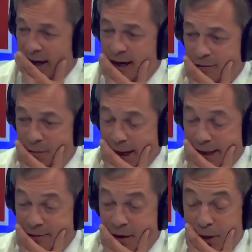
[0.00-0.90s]
Ian from
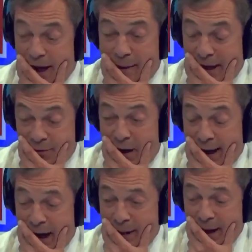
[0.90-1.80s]
Beaconsfield. Well, Ian, that's
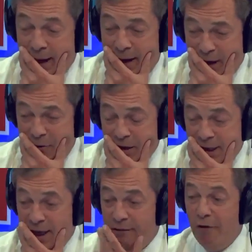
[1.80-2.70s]
right. I mean,
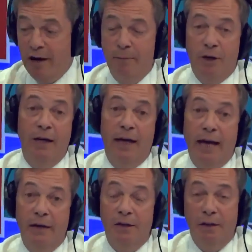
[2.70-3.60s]
obviously for anybody to
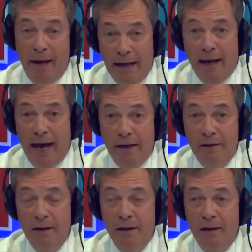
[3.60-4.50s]
get to the mainland,